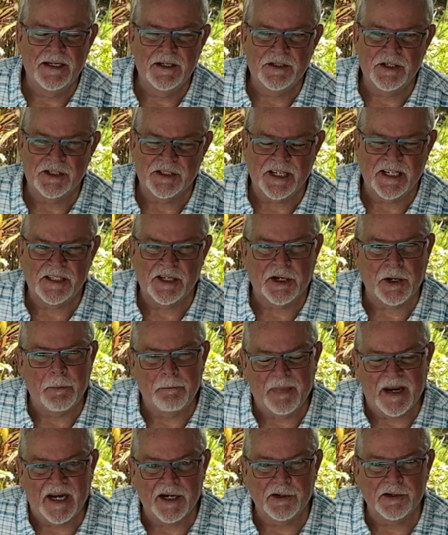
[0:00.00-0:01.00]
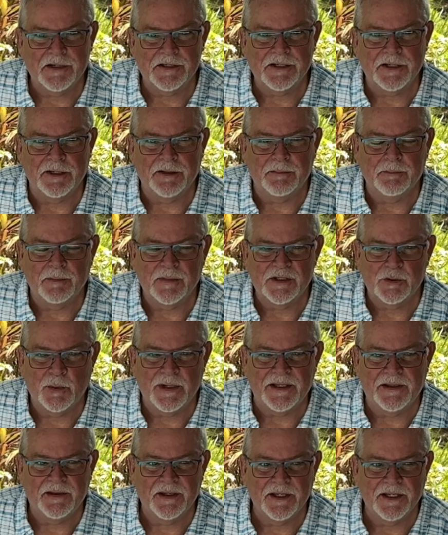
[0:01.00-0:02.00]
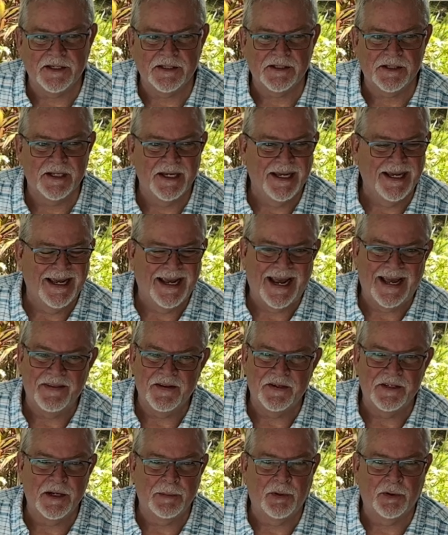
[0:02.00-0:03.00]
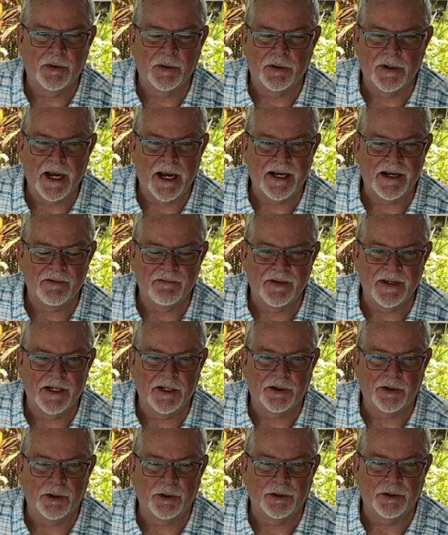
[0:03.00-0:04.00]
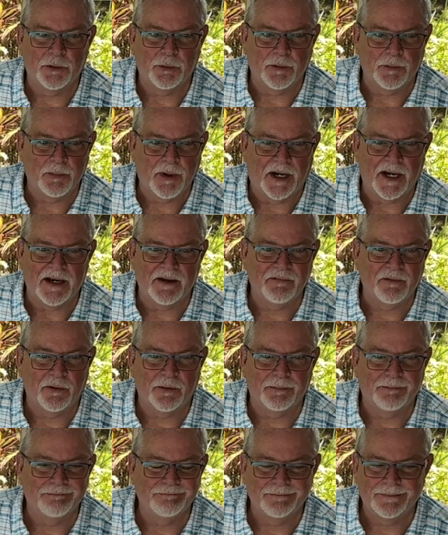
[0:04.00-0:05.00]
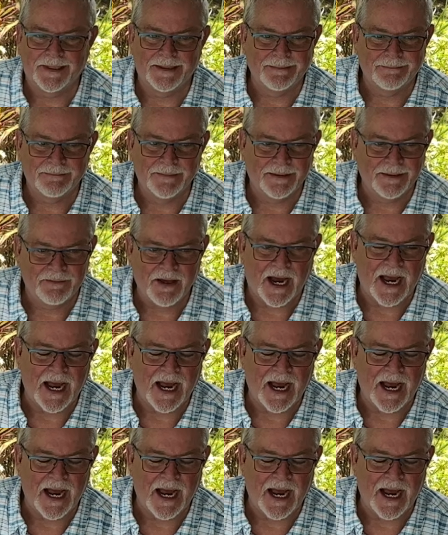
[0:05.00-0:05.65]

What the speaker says: Just as a comparison between this and the typical kind of vinegar you would buy for the